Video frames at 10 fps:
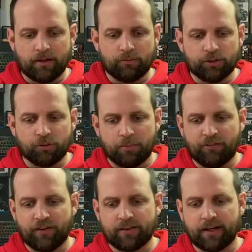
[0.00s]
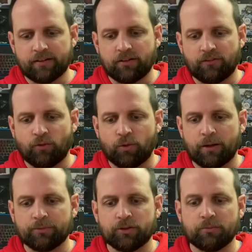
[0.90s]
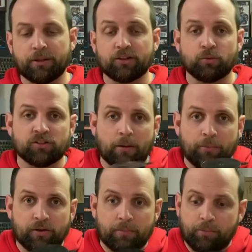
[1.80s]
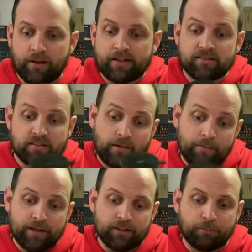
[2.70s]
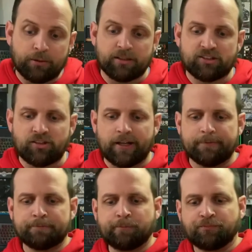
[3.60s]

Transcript: which will be fantastic for what I'm doing, because once I put it in place, I mean, it's pretty much set.